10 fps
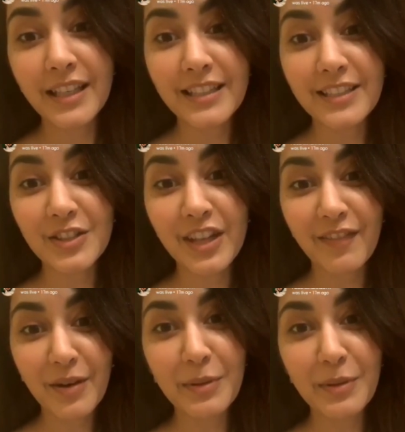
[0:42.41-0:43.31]
There's
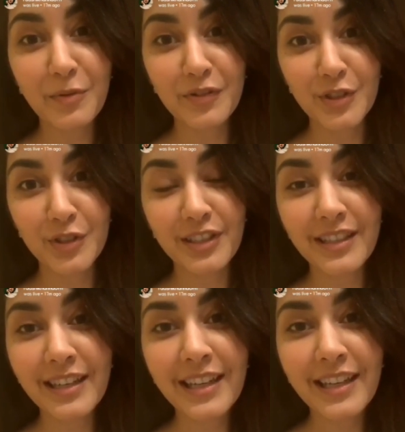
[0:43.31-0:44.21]
Java Meme
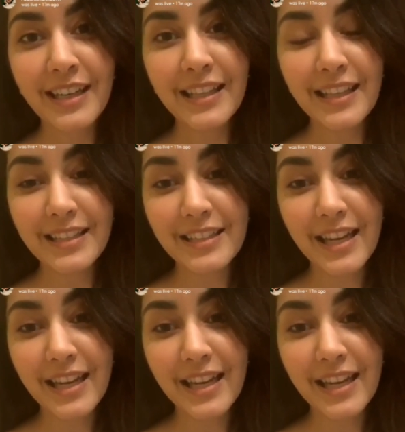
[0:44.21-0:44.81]
Official, there